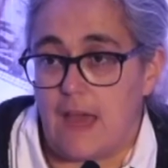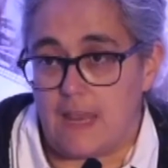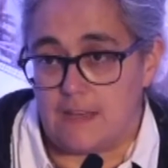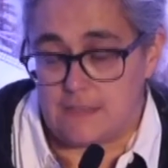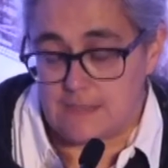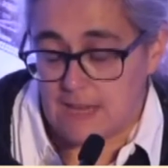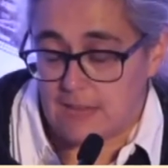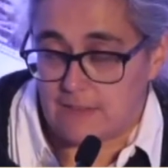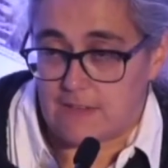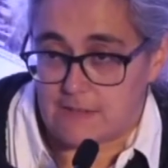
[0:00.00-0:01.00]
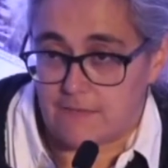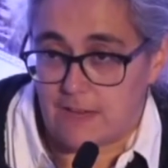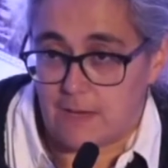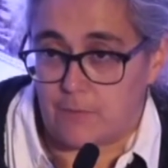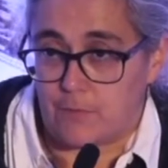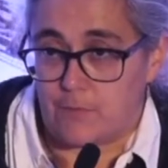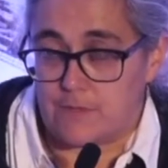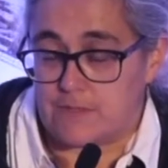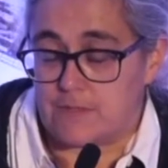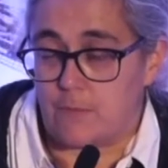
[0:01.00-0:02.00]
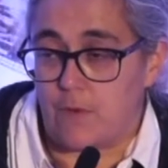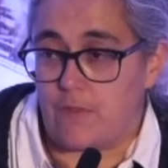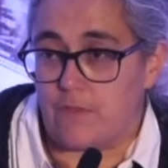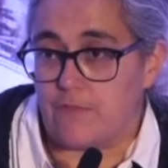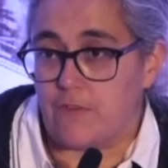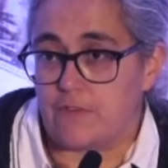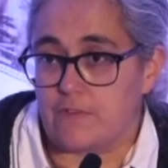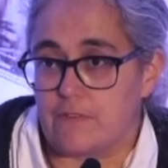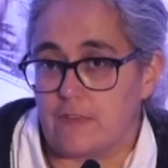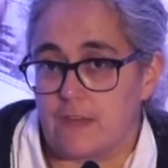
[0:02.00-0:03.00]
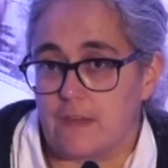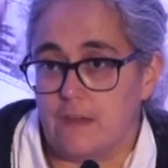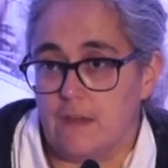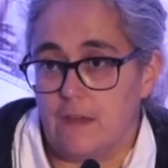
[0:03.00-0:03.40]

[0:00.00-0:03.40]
and saying that it's available was the first thing.